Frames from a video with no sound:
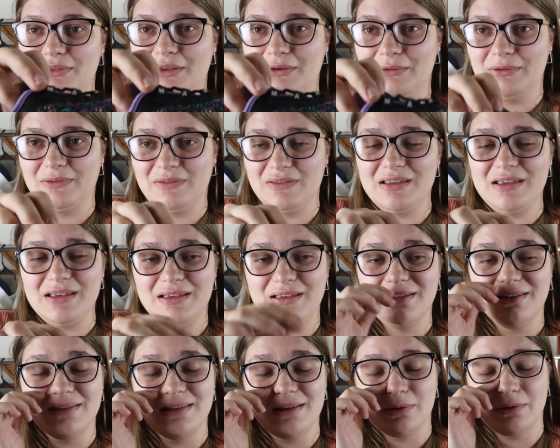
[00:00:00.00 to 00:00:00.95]
There was
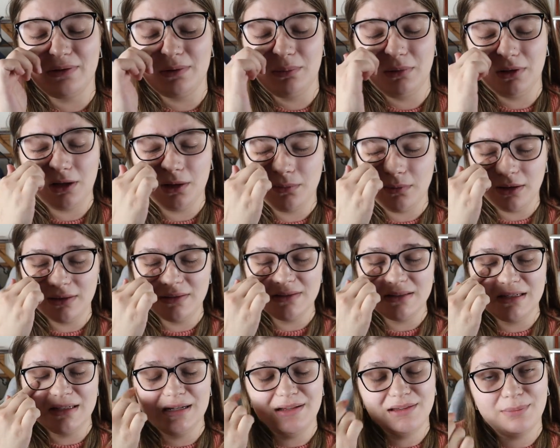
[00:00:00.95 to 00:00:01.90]
these, there was a little
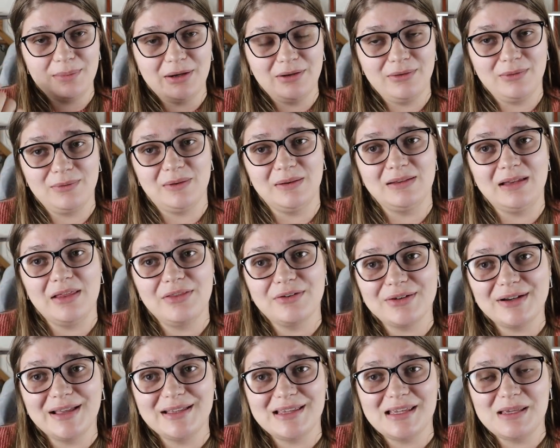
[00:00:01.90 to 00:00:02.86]
Adidas pair, there's
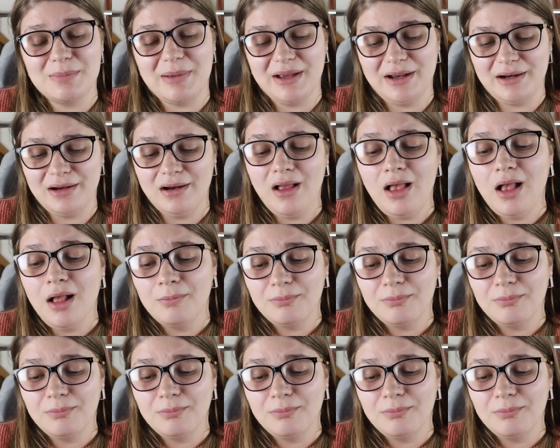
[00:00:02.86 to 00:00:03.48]
another Nike pair,